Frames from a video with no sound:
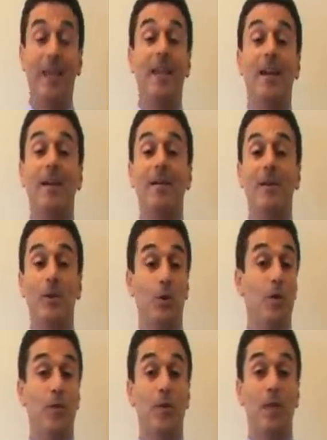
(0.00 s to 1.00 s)
Here
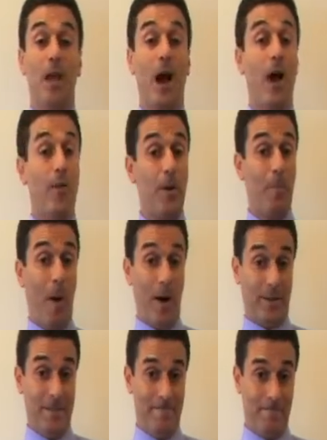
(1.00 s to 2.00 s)
you view the other
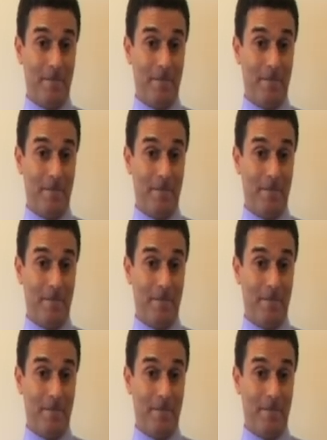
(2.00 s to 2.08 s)
party